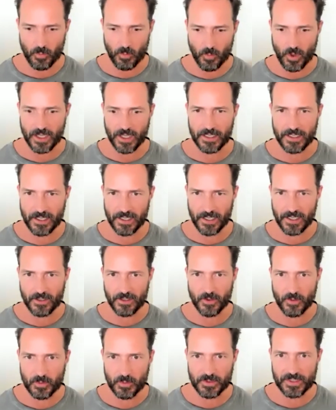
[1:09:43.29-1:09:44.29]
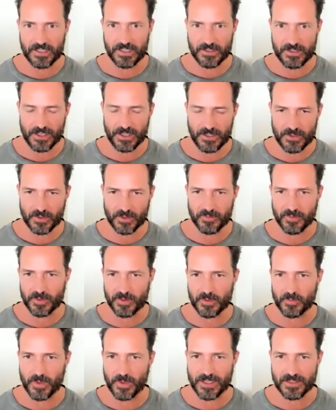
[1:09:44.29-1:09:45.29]
one and only teacher for
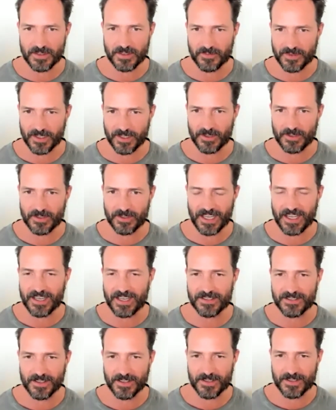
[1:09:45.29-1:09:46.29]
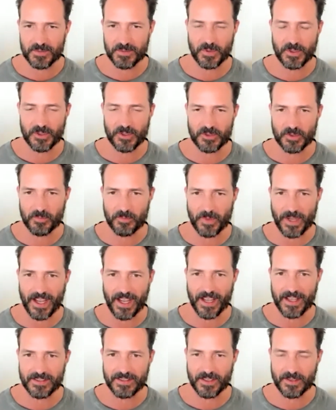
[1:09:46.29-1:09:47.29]
the rest of their days on the spiritual
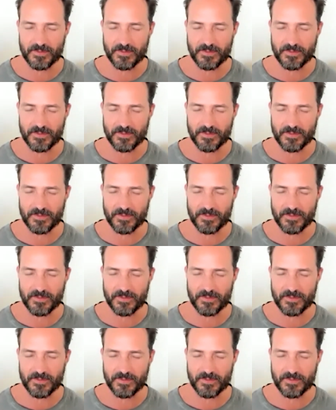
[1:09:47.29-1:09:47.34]
path.